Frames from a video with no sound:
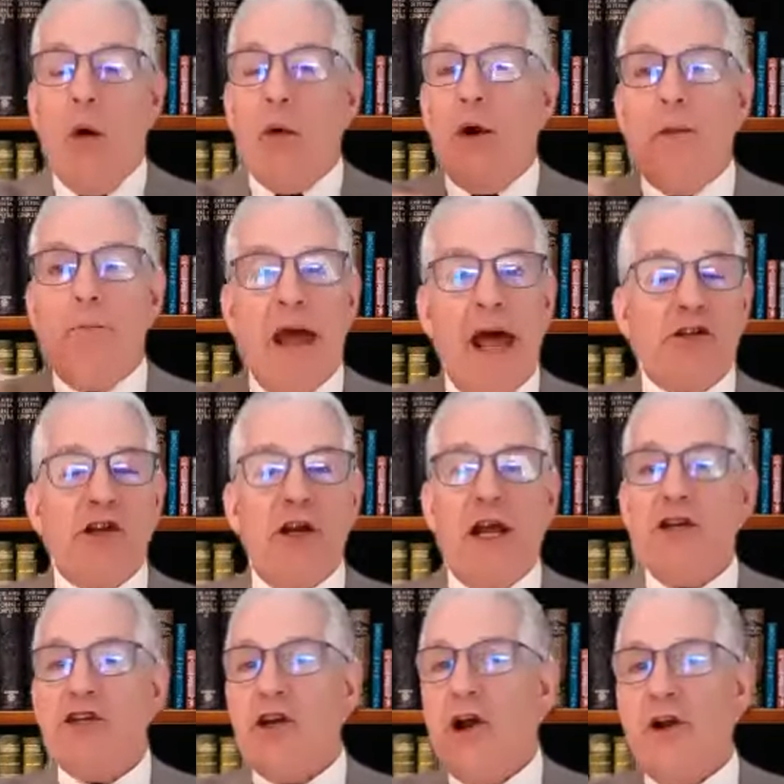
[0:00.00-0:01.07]
power,
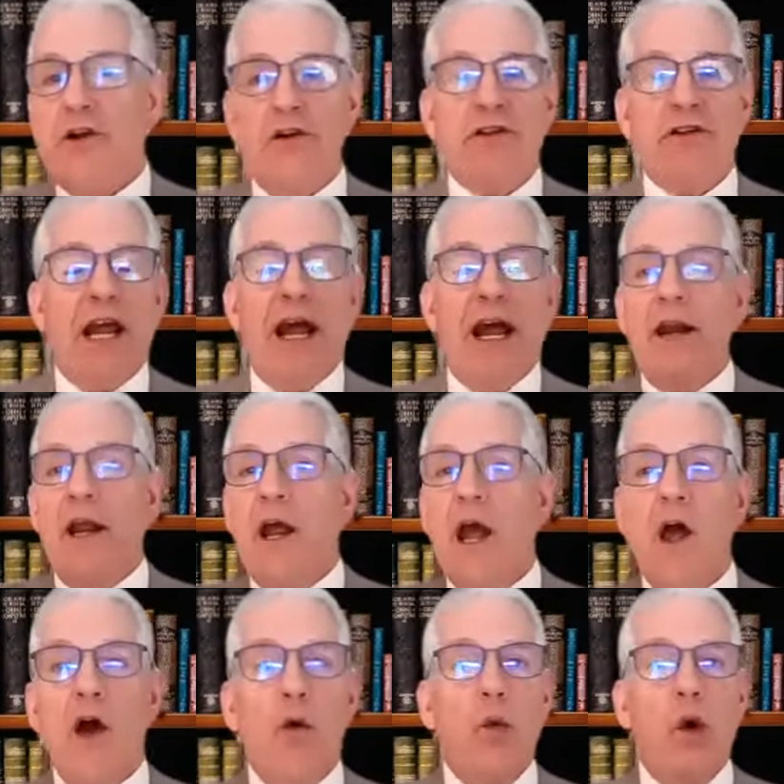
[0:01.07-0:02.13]
imagination,
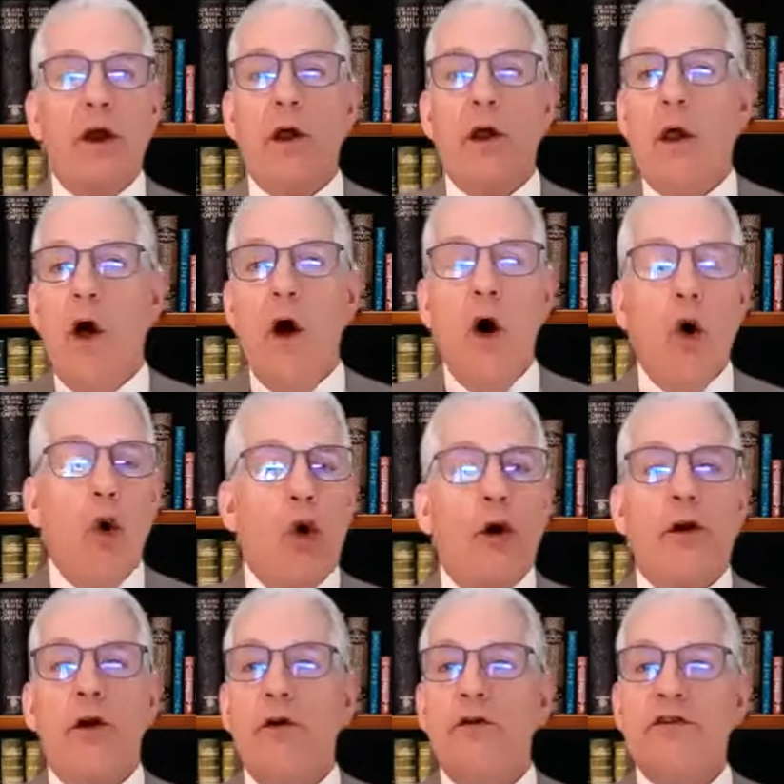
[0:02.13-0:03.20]
understanding, will,
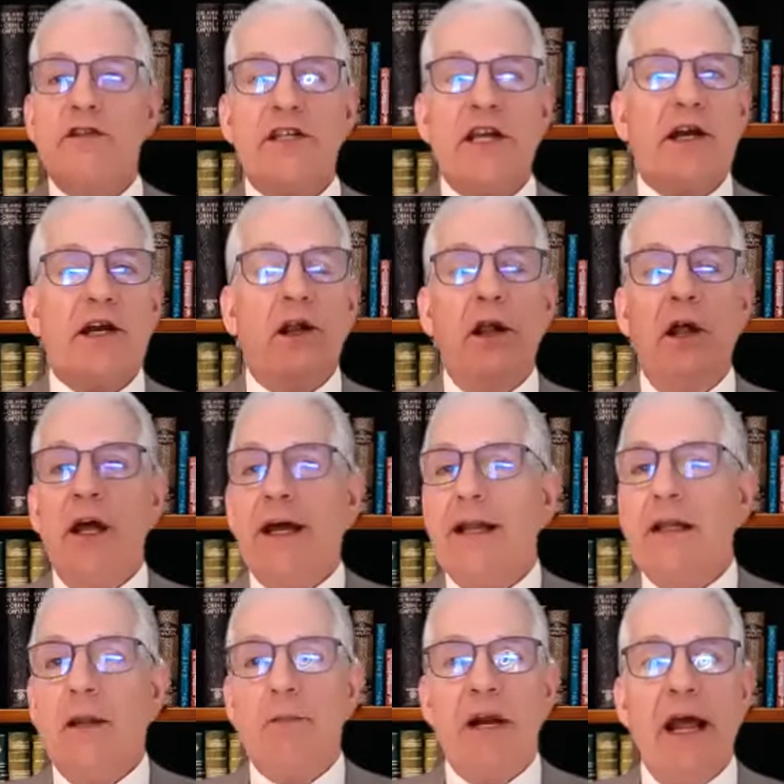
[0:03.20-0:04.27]
order, zeal,
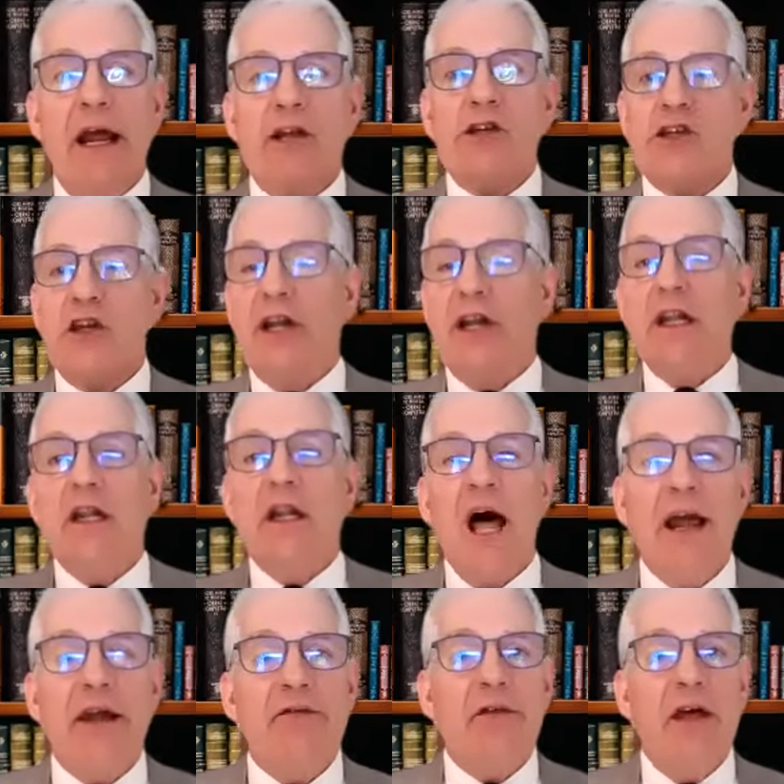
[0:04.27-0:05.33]
elimination,
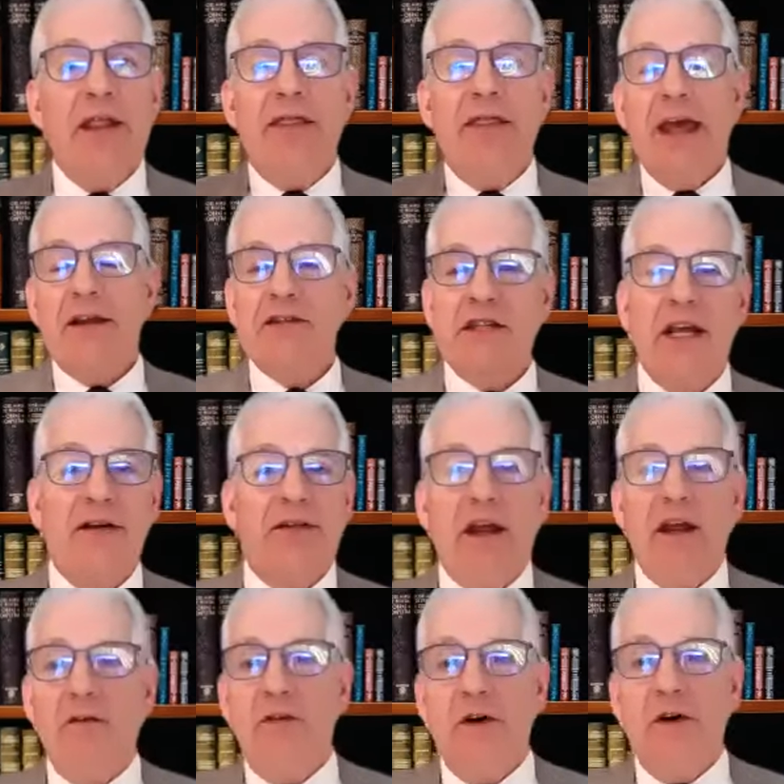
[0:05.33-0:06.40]
life,
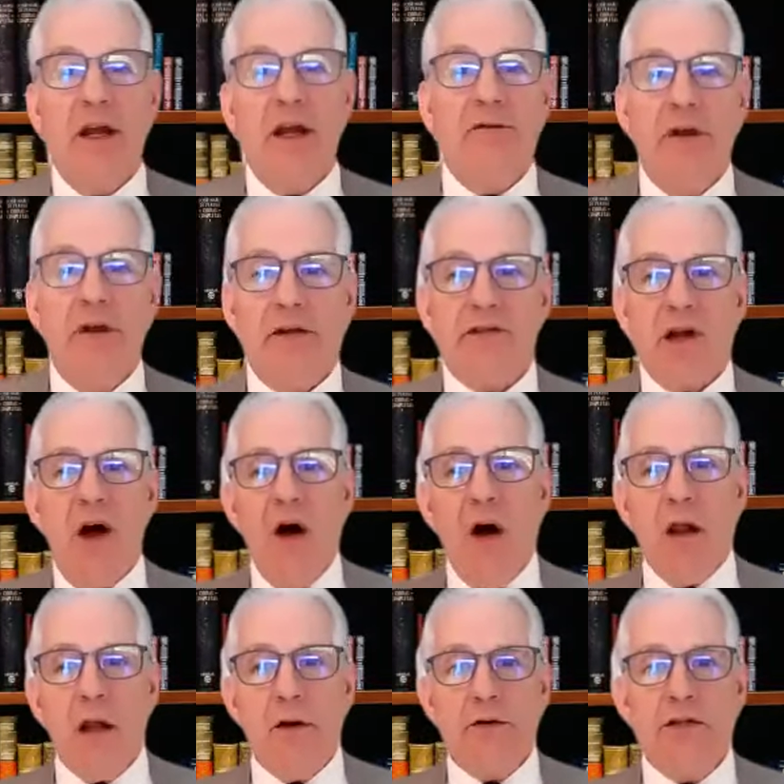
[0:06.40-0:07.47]
thanksgiving, and forgiveness,
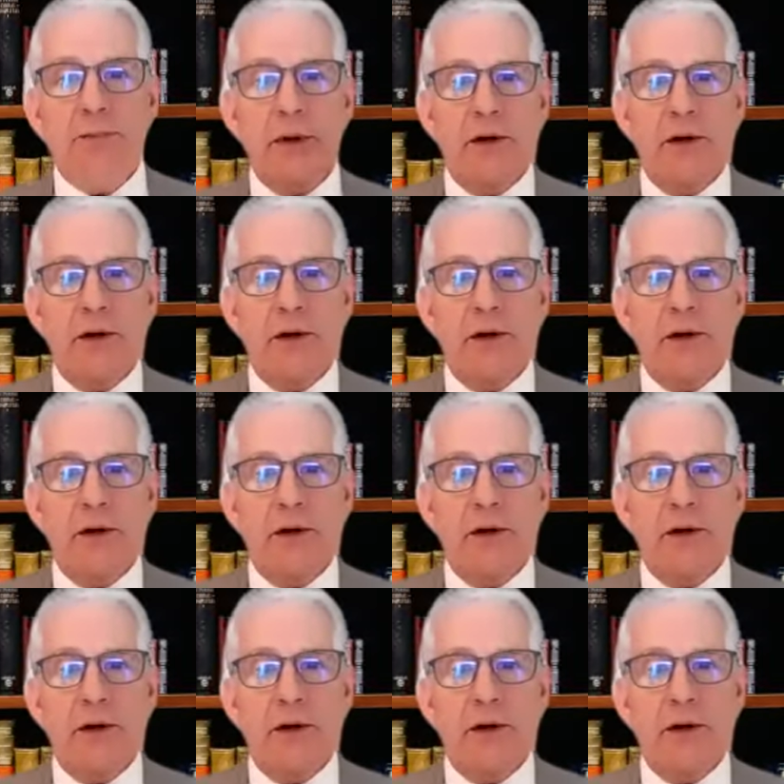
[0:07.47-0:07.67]
all